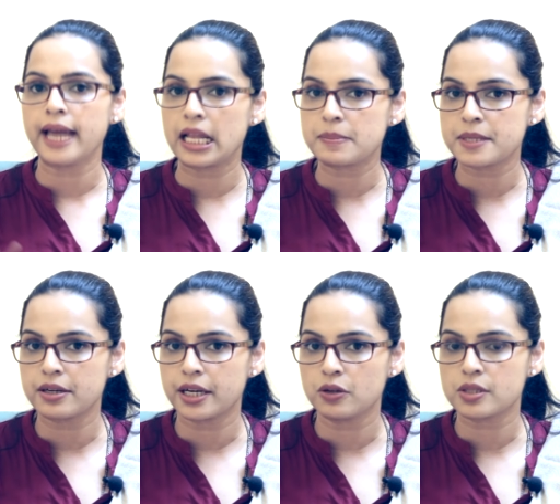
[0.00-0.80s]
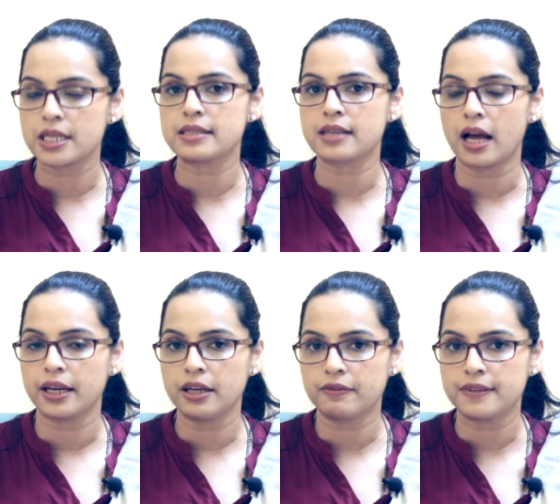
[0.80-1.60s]
helps in reducing
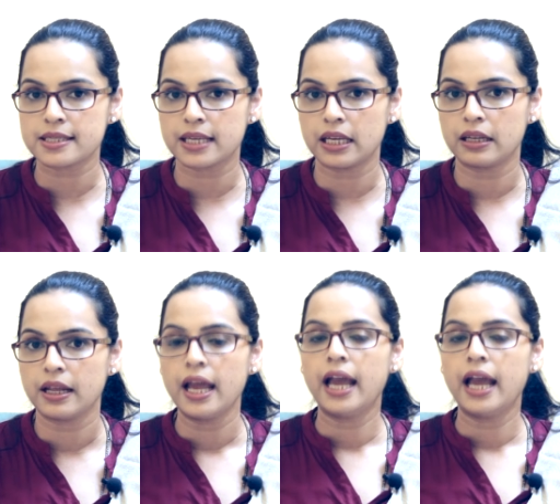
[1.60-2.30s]
scarring of the skin